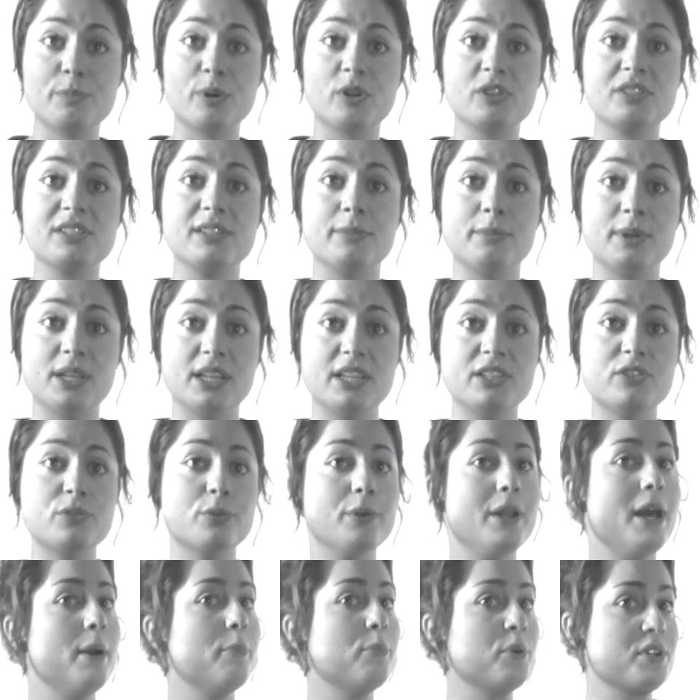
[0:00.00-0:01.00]
proximity to
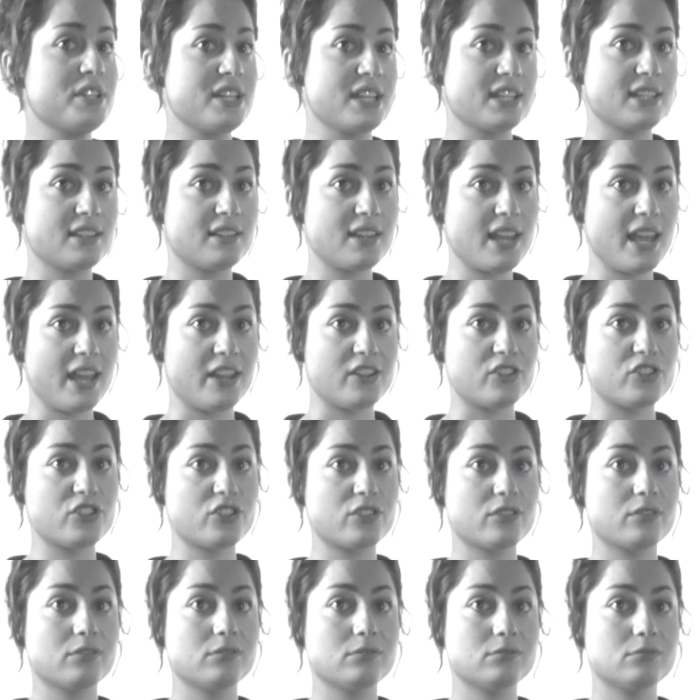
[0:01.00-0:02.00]
an unprotected edge?
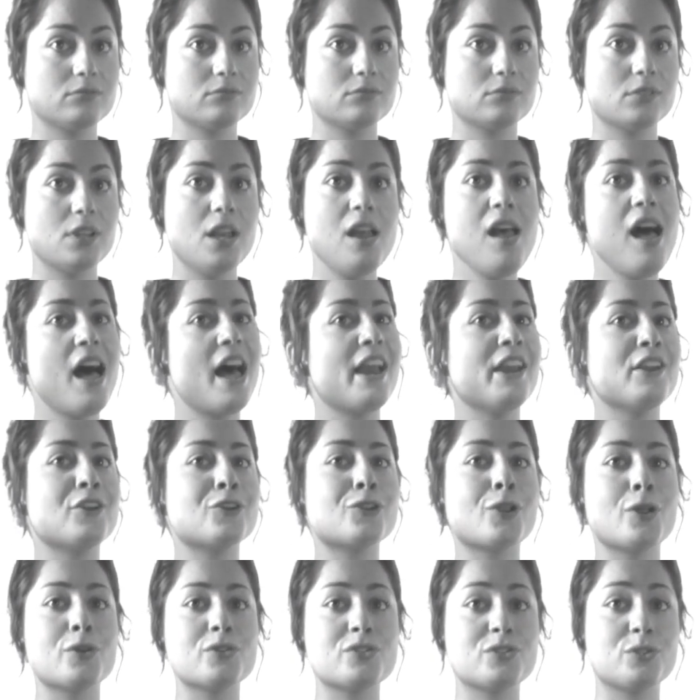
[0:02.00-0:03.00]
Are you
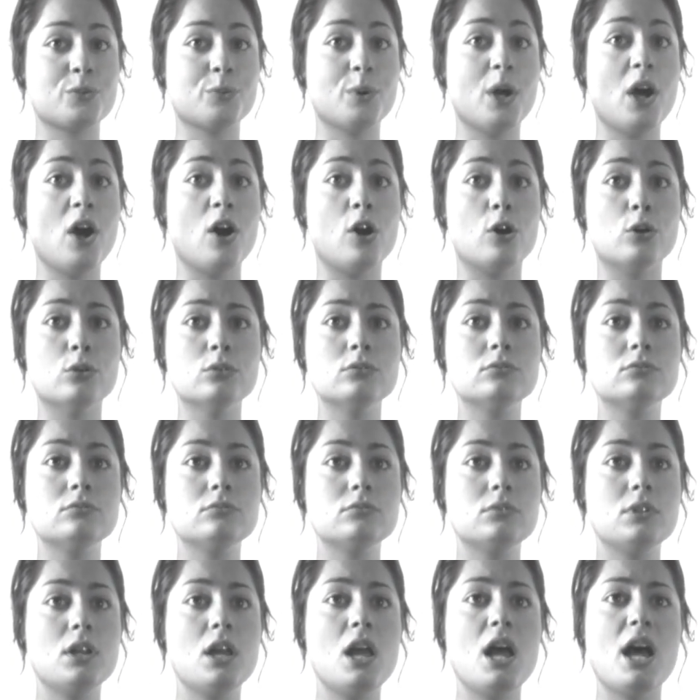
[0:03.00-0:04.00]
close to a hole,
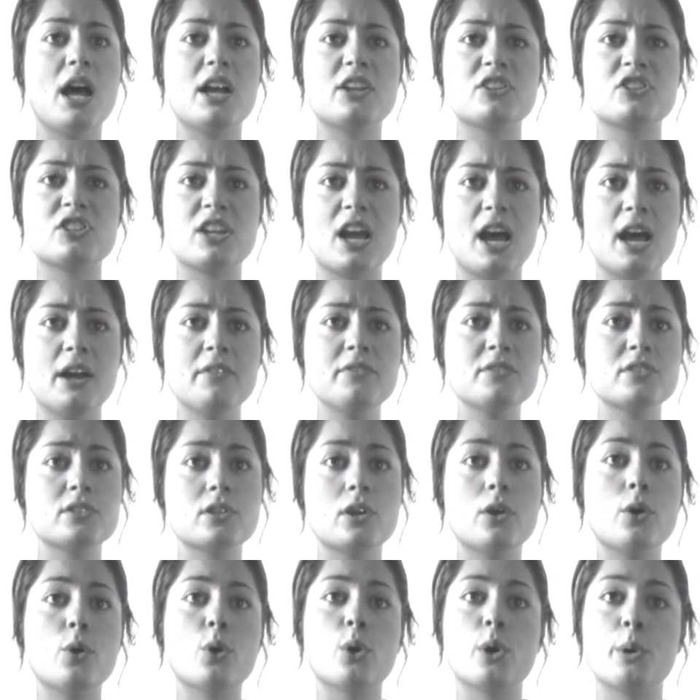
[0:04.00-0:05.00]
a shaft,
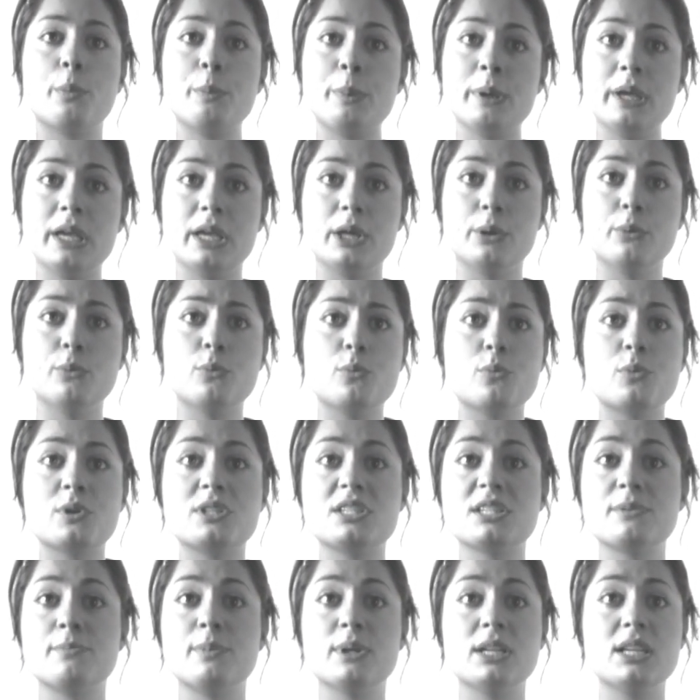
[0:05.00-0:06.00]
or a pit
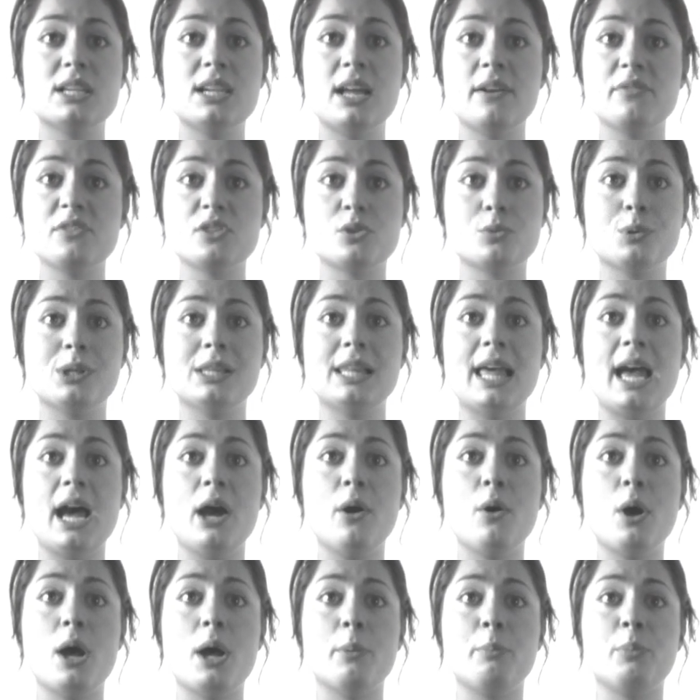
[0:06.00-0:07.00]
which is big enough to
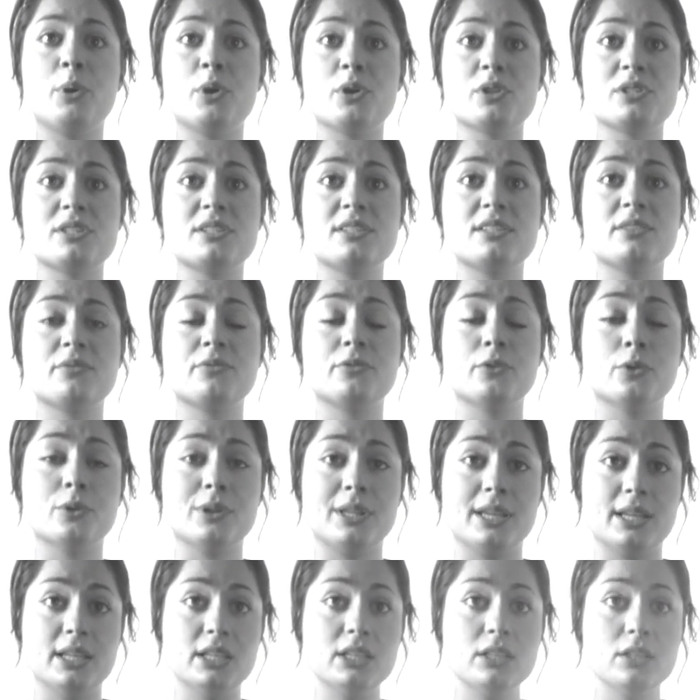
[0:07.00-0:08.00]
allow a person to
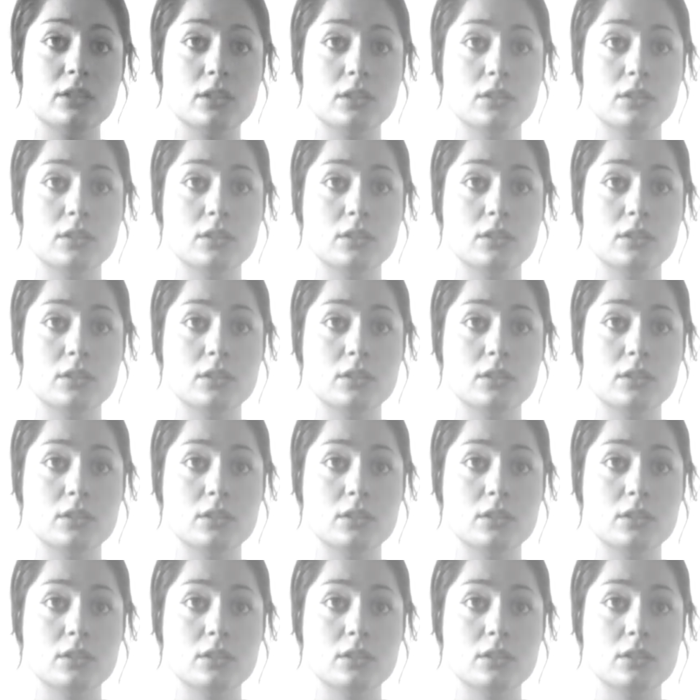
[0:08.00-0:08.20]
fall in?